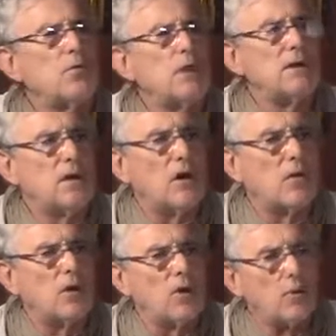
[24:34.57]
we
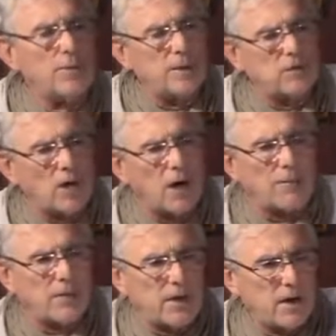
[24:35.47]
know, we've been
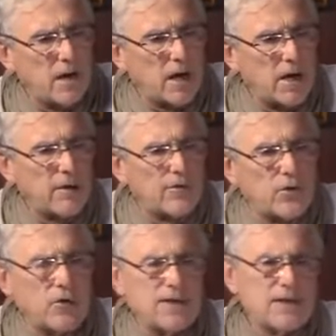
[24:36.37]
taught by higher
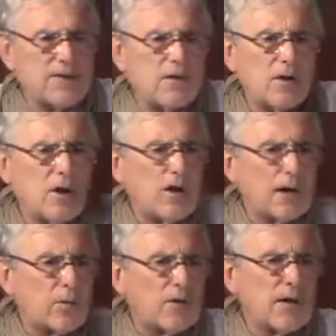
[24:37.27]
authorities. Even
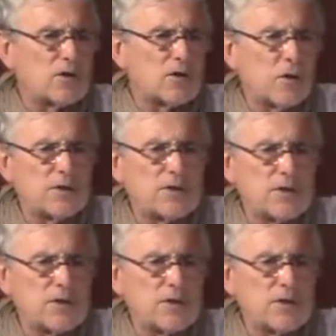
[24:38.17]
like when they show us